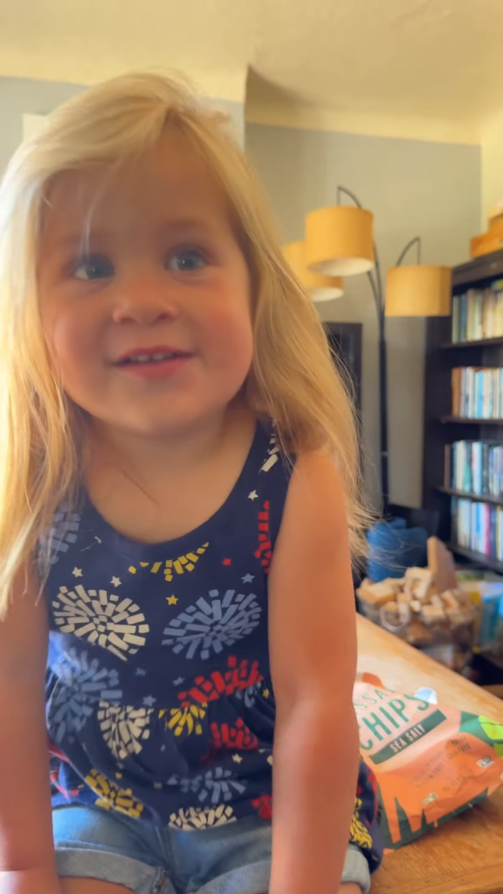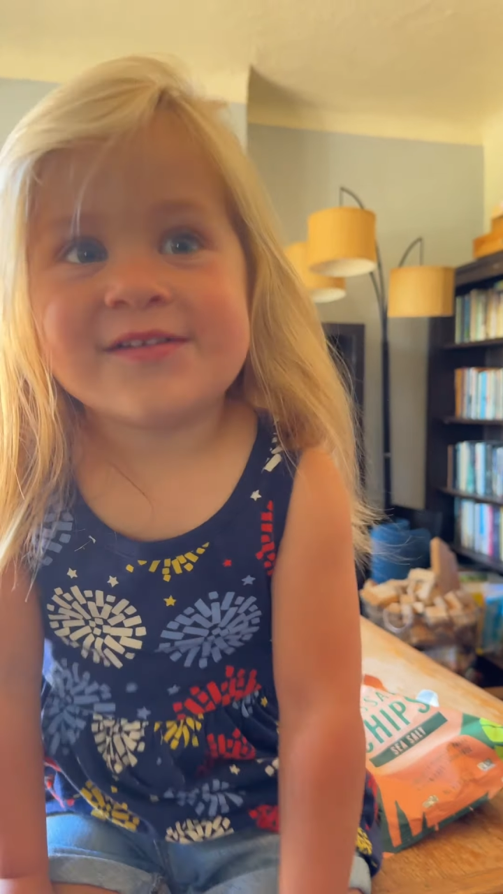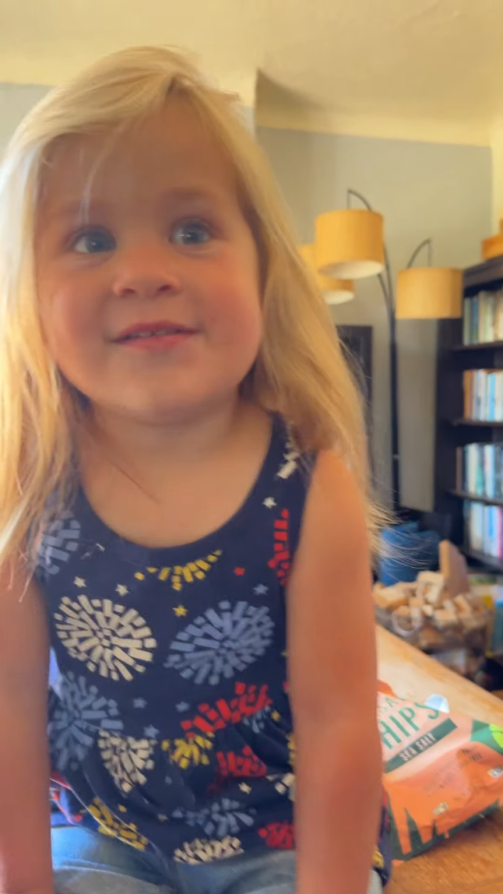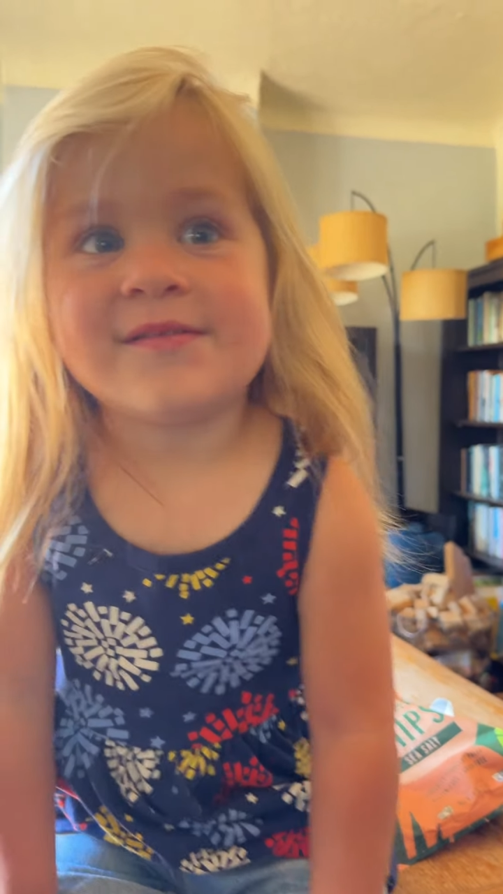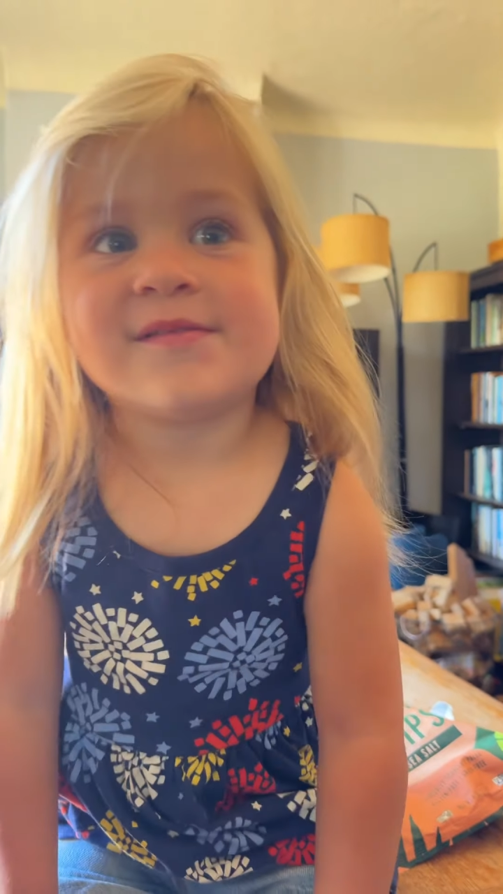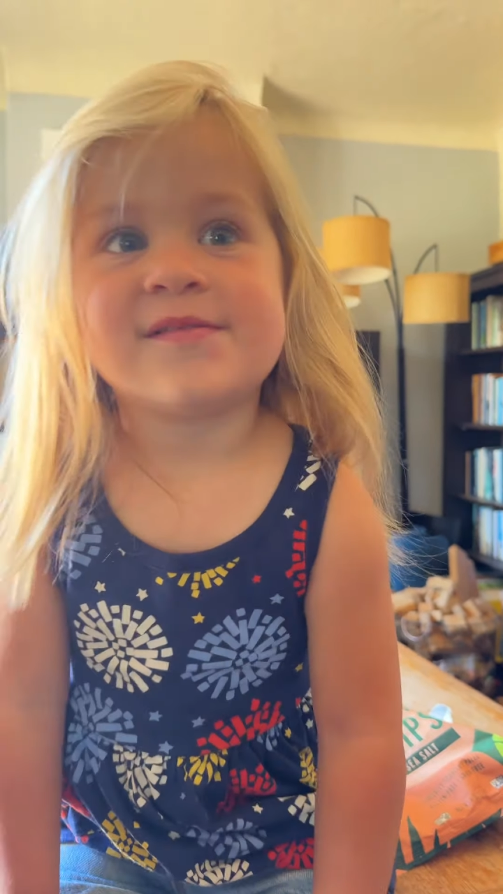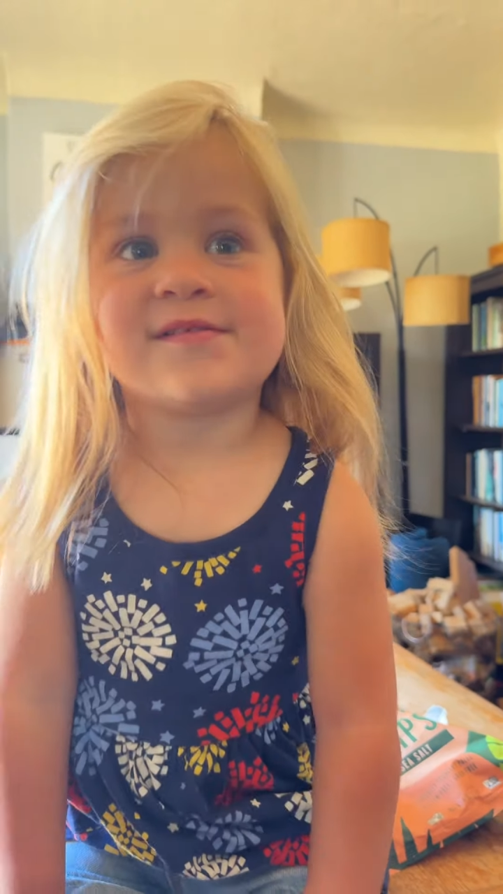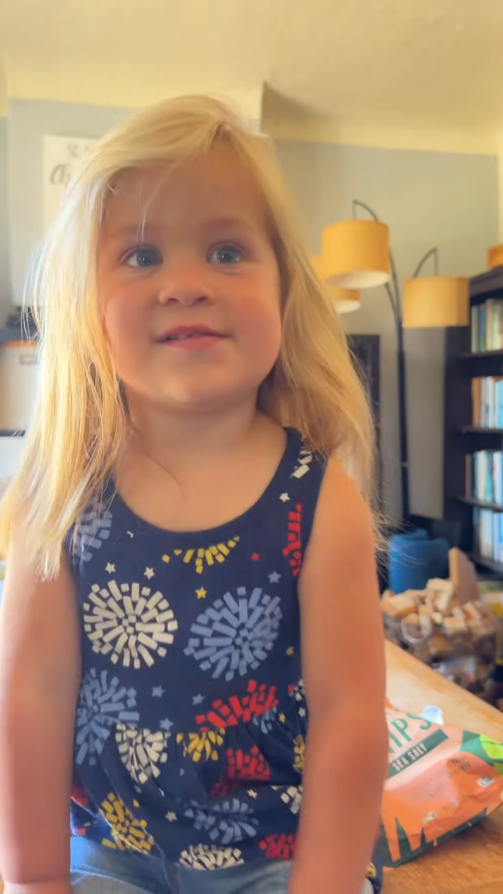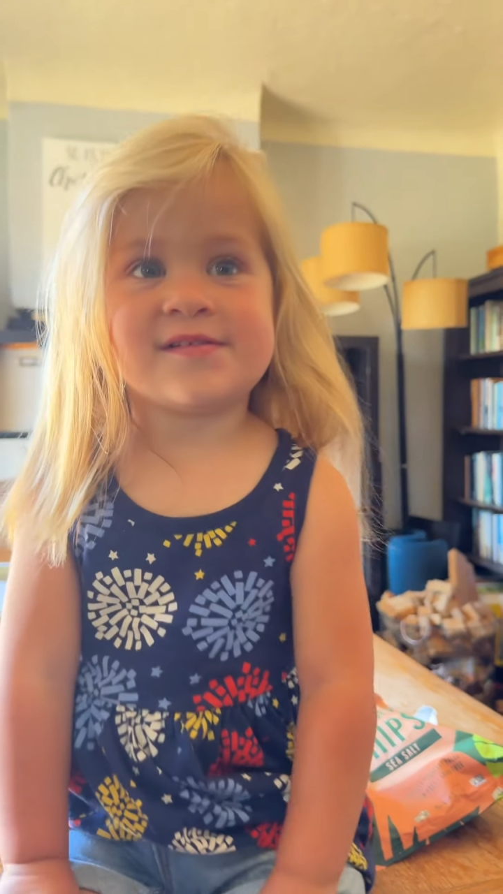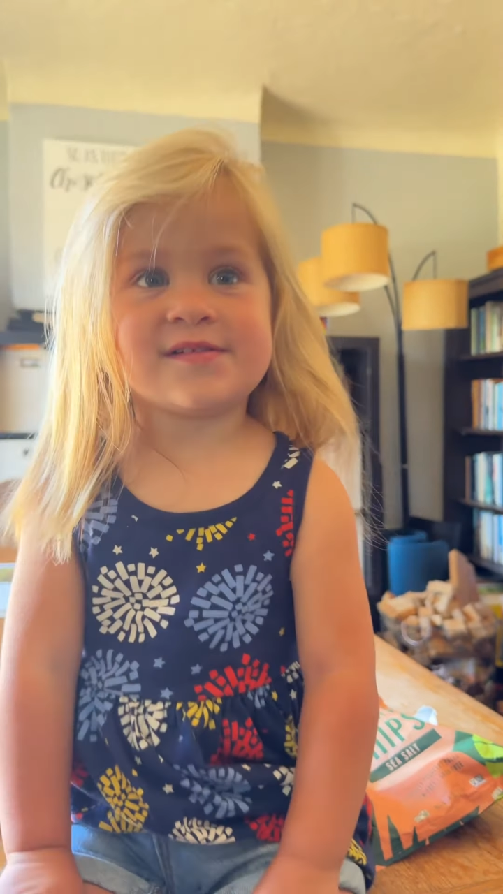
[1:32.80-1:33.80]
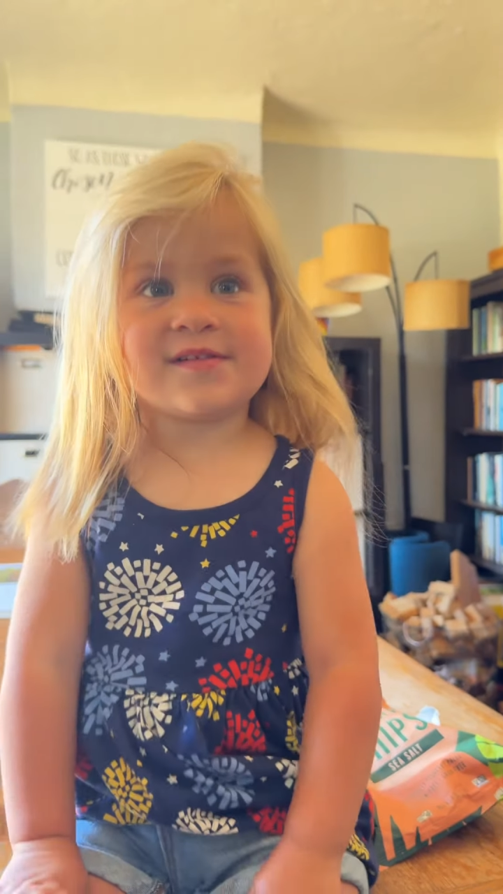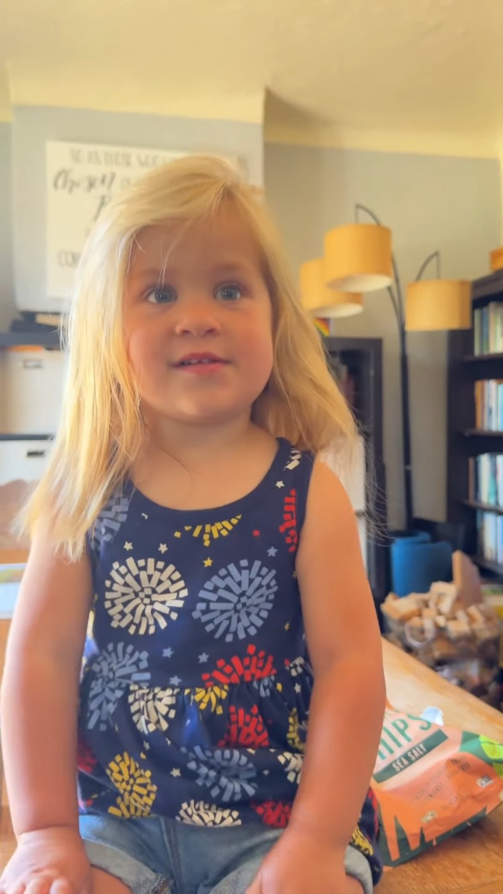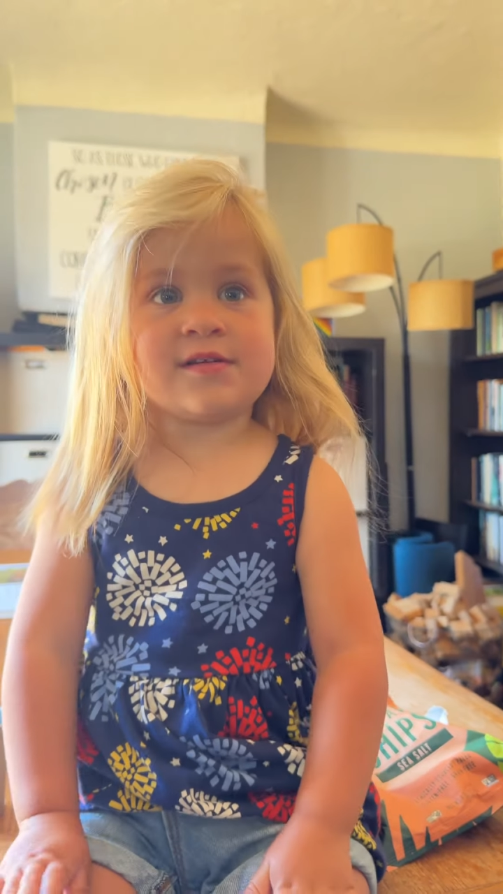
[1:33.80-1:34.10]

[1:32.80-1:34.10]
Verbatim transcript: Do you have any friends?